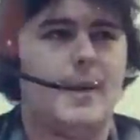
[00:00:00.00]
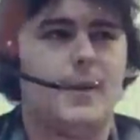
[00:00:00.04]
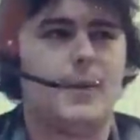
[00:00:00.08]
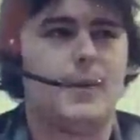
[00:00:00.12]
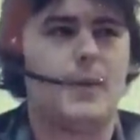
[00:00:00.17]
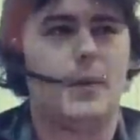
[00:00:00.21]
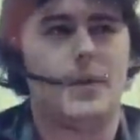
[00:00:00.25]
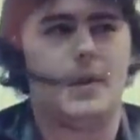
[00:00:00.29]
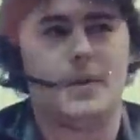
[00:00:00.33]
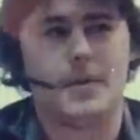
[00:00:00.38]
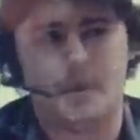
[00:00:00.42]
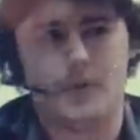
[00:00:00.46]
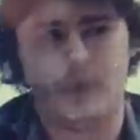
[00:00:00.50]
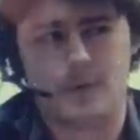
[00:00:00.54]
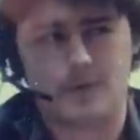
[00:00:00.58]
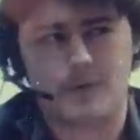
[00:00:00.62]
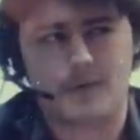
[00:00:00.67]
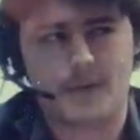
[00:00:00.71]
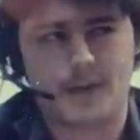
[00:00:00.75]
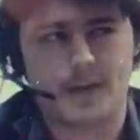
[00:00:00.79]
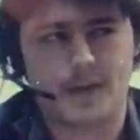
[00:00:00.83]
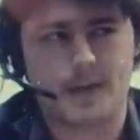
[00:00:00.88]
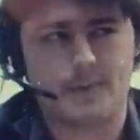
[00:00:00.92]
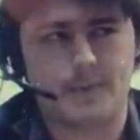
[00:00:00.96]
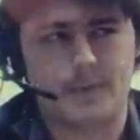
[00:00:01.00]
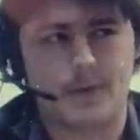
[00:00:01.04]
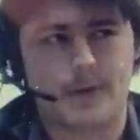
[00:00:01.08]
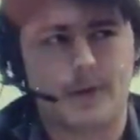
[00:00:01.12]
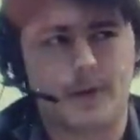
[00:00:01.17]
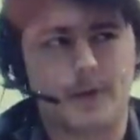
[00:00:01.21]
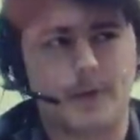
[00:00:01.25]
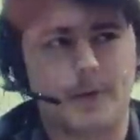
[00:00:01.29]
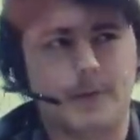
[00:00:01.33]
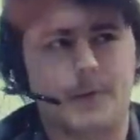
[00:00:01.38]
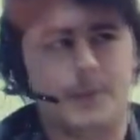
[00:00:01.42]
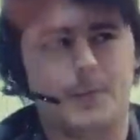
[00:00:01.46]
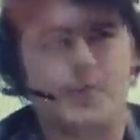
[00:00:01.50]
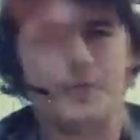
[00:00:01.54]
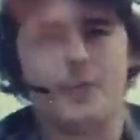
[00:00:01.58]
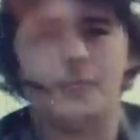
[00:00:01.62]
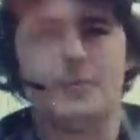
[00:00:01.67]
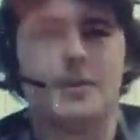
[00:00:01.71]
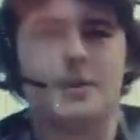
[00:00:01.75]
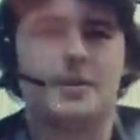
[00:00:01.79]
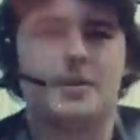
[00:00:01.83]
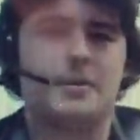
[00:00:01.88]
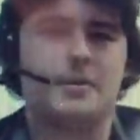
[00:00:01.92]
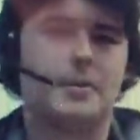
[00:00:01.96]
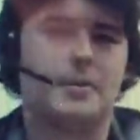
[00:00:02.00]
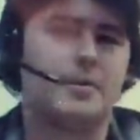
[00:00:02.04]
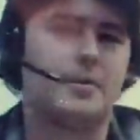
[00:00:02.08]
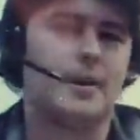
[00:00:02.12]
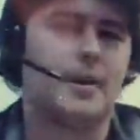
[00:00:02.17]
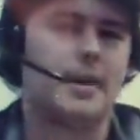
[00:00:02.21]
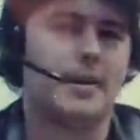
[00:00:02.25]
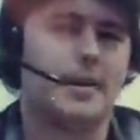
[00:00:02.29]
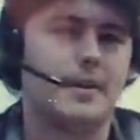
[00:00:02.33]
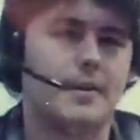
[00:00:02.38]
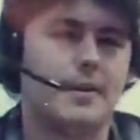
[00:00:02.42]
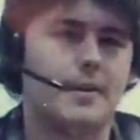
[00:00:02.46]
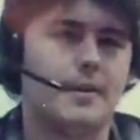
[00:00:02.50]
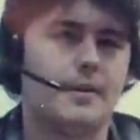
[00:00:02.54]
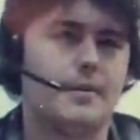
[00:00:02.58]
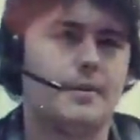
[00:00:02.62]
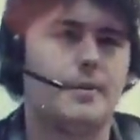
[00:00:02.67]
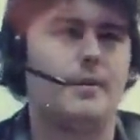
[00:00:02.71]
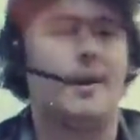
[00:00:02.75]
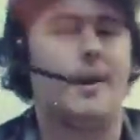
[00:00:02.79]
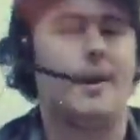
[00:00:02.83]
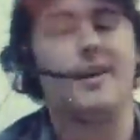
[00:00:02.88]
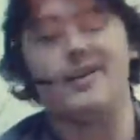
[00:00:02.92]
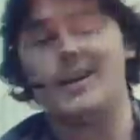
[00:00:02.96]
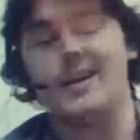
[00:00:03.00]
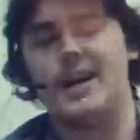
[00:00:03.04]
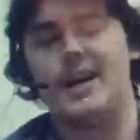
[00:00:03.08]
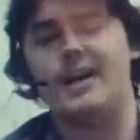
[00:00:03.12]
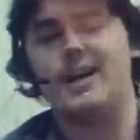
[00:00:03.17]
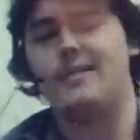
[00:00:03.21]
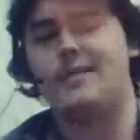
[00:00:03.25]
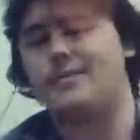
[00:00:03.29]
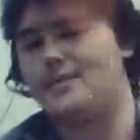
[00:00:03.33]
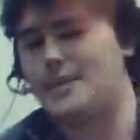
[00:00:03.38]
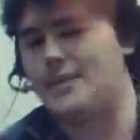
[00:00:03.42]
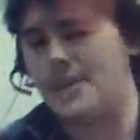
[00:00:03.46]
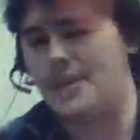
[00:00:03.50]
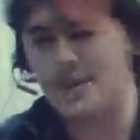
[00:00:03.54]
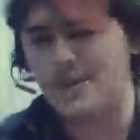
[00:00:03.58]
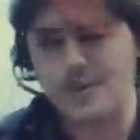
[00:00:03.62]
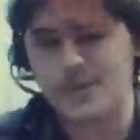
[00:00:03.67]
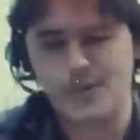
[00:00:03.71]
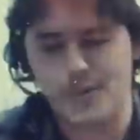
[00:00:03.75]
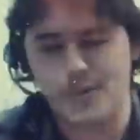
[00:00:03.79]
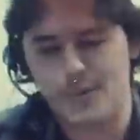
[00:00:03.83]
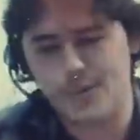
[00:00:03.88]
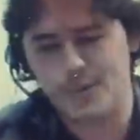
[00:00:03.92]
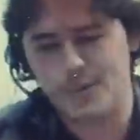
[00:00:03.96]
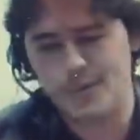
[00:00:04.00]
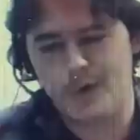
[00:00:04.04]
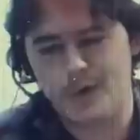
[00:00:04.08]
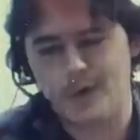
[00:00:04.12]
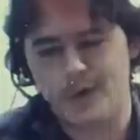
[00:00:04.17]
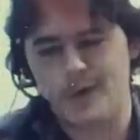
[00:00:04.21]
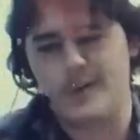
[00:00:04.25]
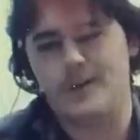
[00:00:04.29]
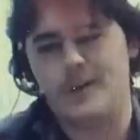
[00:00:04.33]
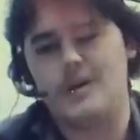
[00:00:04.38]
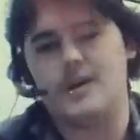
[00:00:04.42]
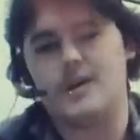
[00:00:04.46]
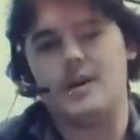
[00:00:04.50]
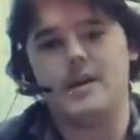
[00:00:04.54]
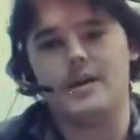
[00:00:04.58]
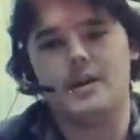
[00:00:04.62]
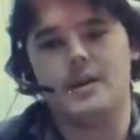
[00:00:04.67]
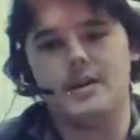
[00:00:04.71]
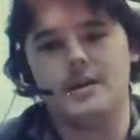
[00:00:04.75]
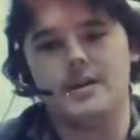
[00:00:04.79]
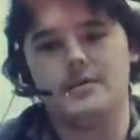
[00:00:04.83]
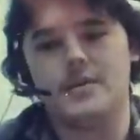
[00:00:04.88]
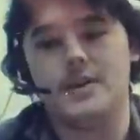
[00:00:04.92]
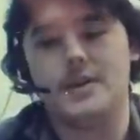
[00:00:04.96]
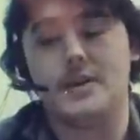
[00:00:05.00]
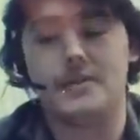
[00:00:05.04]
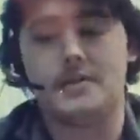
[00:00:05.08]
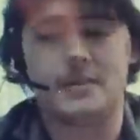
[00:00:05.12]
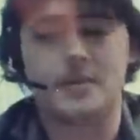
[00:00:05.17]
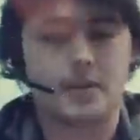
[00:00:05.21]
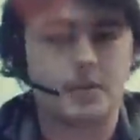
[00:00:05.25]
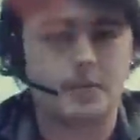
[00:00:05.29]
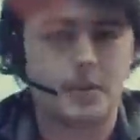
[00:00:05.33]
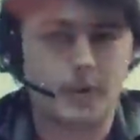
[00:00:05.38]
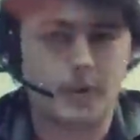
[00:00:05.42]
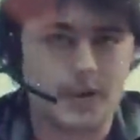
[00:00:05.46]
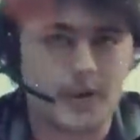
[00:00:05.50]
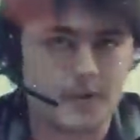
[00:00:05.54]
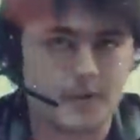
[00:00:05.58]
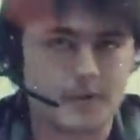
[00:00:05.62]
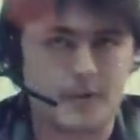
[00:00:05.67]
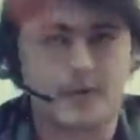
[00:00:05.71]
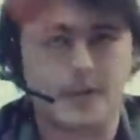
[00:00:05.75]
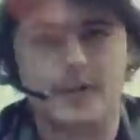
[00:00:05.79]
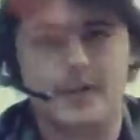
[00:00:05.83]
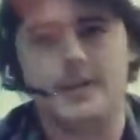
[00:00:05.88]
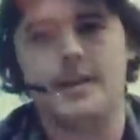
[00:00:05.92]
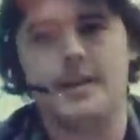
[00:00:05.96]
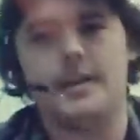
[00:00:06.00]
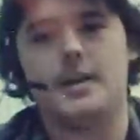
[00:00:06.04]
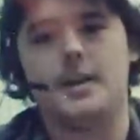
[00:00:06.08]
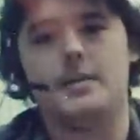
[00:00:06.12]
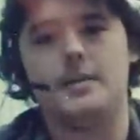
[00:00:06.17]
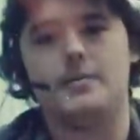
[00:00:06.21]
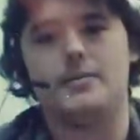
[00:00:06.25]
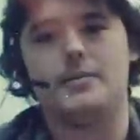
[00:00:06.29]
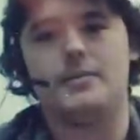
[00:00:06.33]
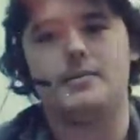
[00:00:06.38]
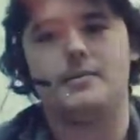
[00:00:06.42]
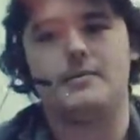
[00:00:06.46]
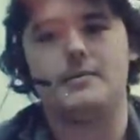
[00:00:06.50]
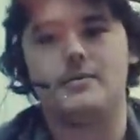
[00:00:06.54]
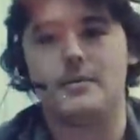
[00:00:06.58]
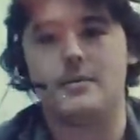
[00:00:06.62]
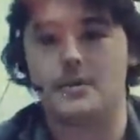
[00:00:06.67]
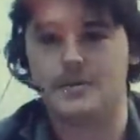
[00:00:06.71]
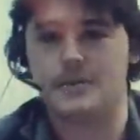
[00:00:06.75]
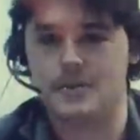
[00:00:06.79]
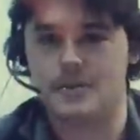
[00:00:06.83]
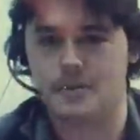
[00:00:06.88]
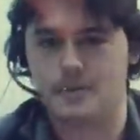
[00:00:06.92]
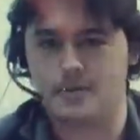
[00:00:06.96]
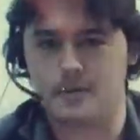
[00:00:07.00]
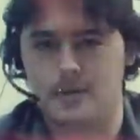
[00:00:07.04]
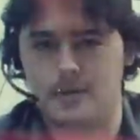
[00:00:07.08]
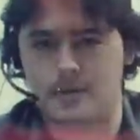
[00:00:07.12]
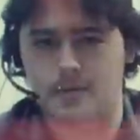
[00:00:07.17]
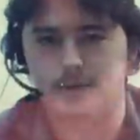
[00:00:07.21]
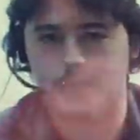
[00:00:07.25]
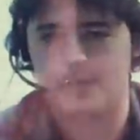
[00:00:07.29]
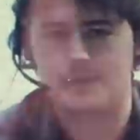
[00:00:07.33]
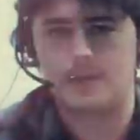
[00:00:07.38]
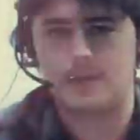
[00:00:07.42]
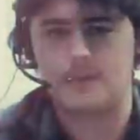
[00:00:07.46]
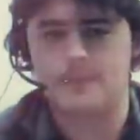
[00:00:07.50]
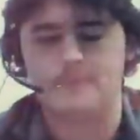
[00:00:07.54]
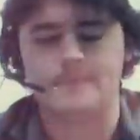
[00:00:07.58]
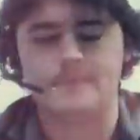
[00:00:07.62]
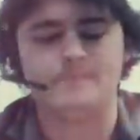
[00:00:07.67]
With your setup, though, with what you were trying to do, I only have two of the turbo HRT cams for the Gen 3 Hemi stuff.